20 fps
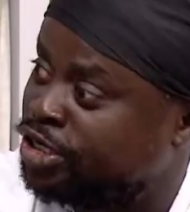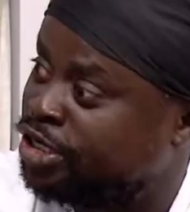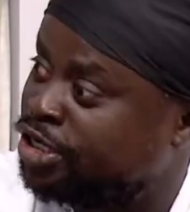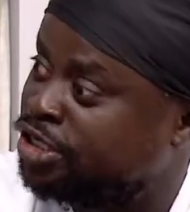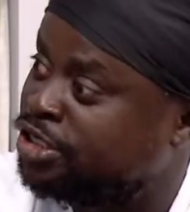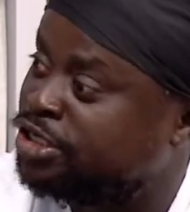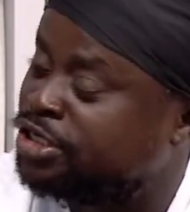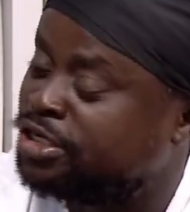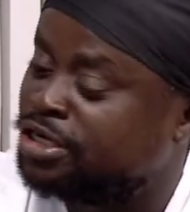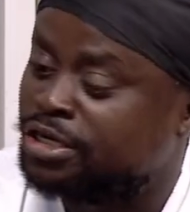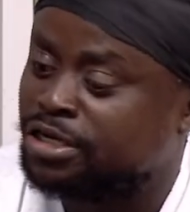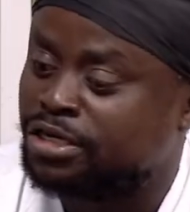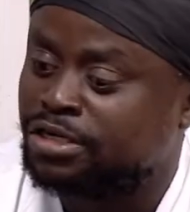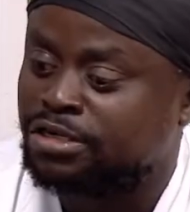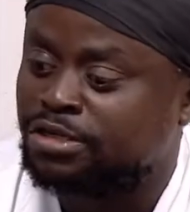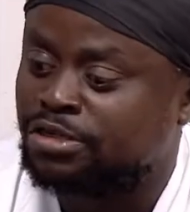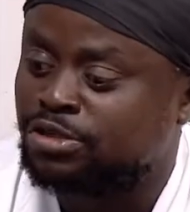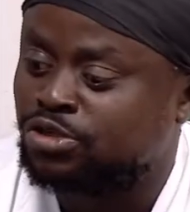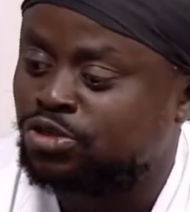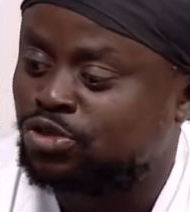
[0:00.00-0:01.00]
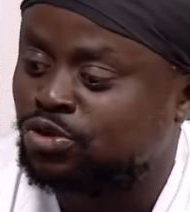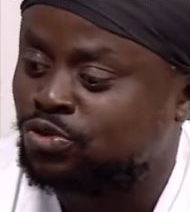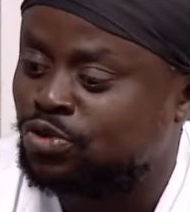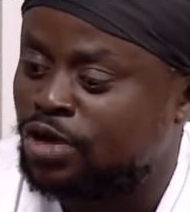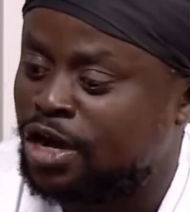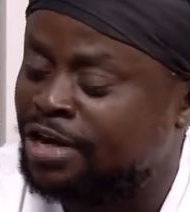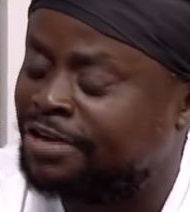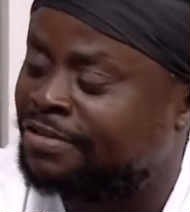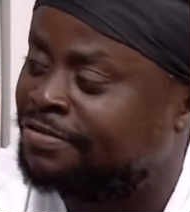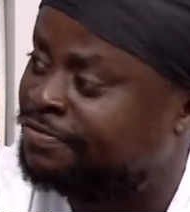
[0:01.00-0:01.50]
this
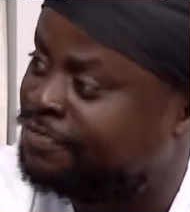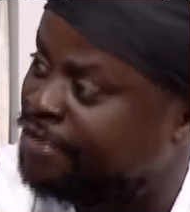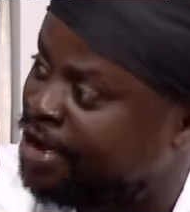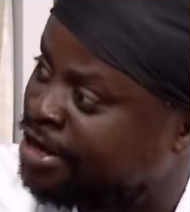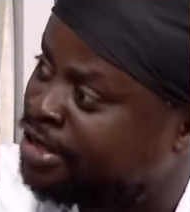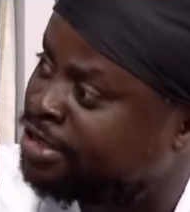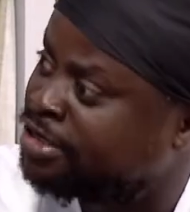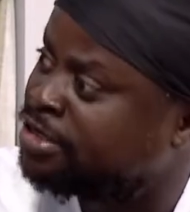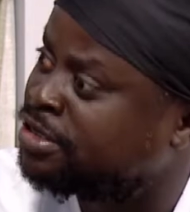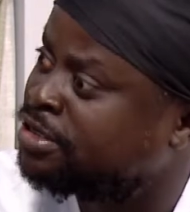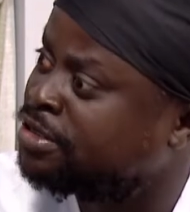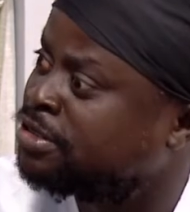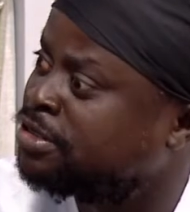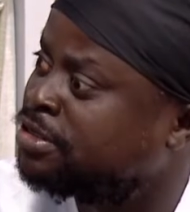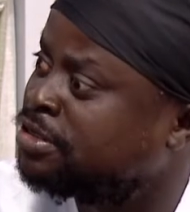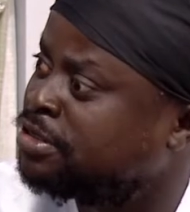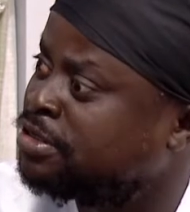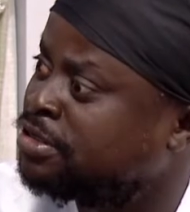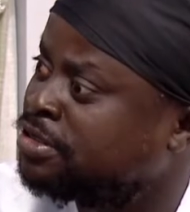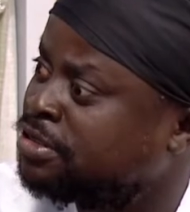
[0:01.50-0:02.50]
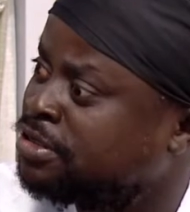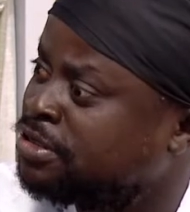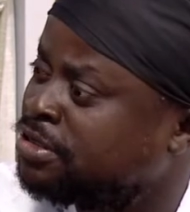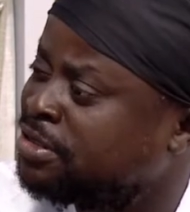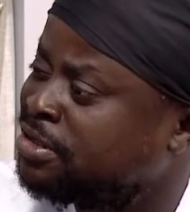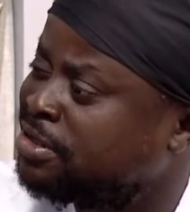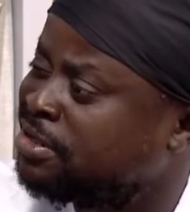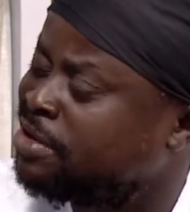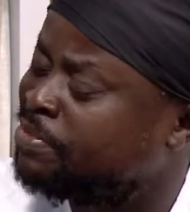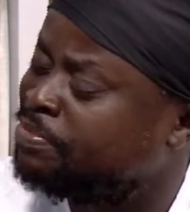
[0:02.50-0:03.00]
to elevate
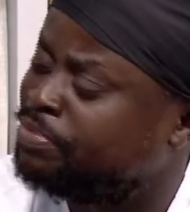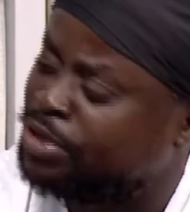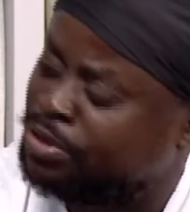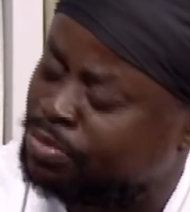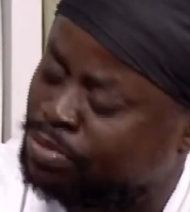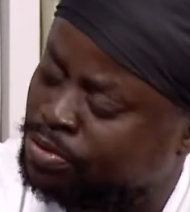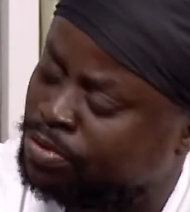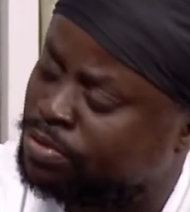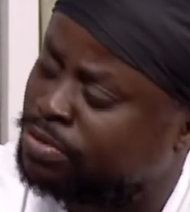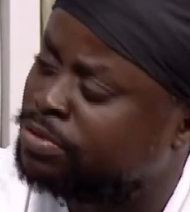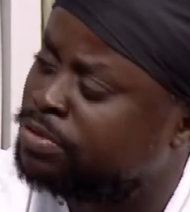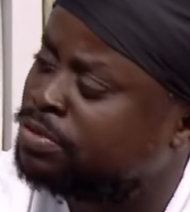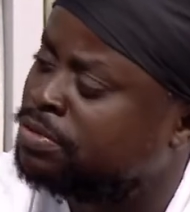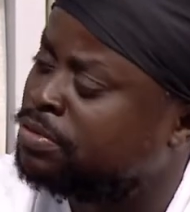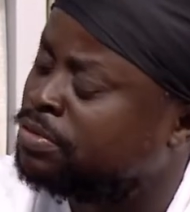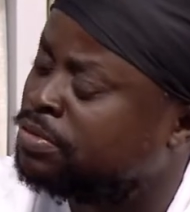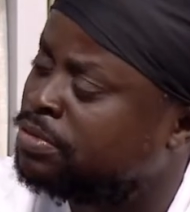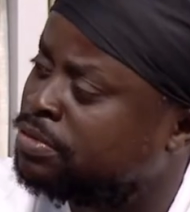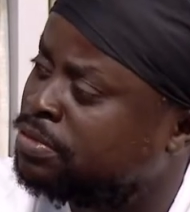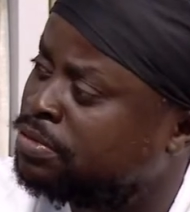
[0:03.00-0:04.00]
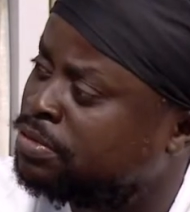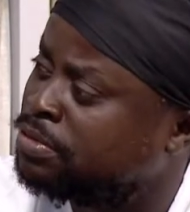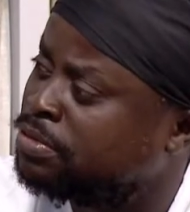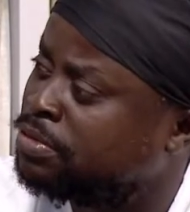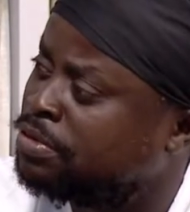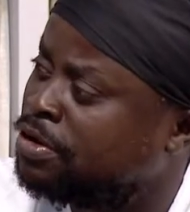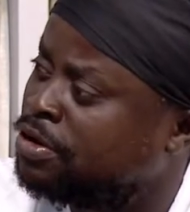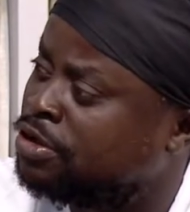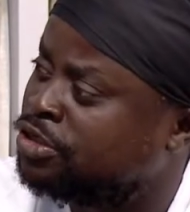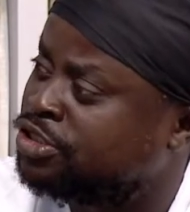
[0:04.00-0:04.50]
the people
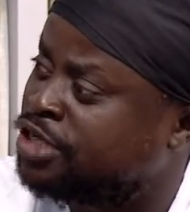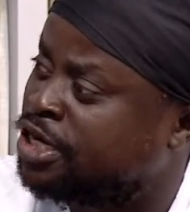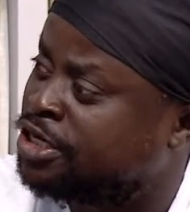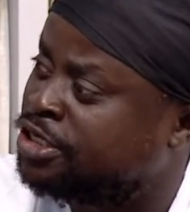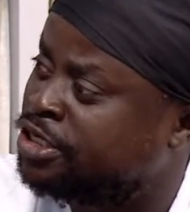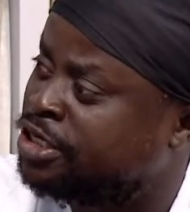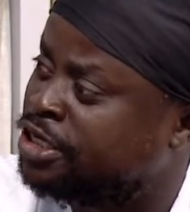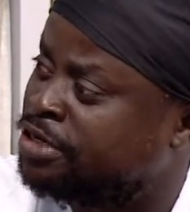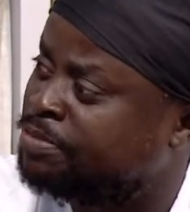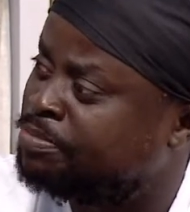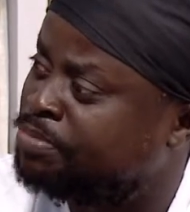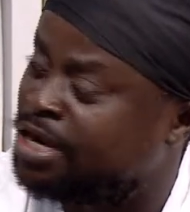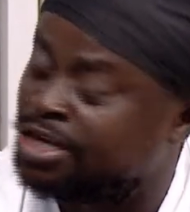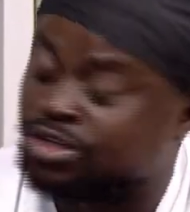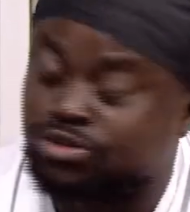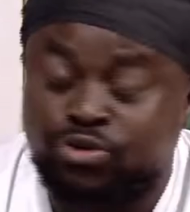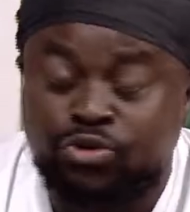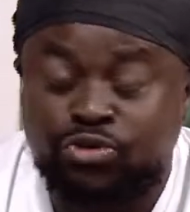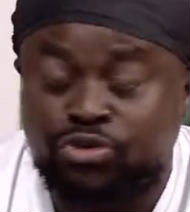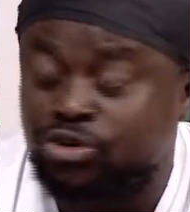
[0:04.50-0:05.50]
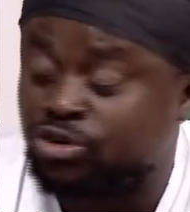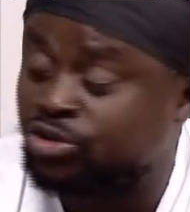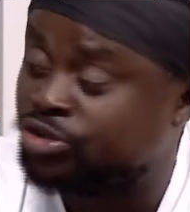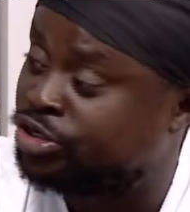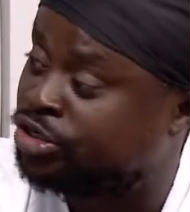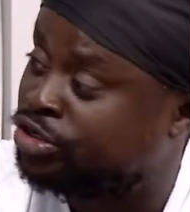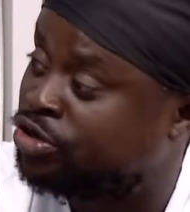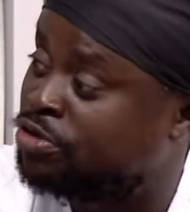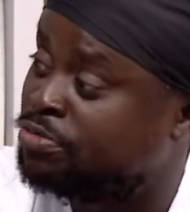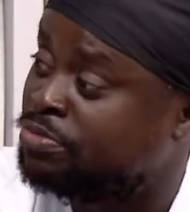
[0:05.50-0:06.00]
on Saturday. Plus
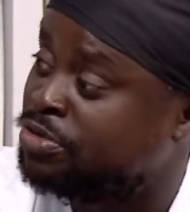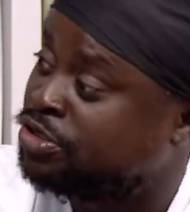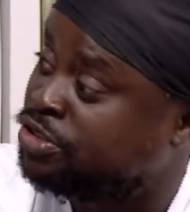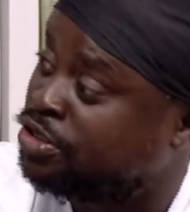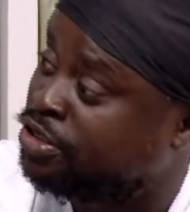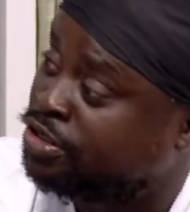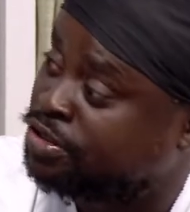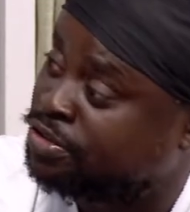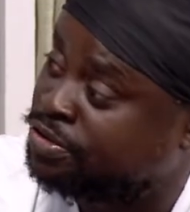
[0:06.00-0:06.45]
223, don't miss it.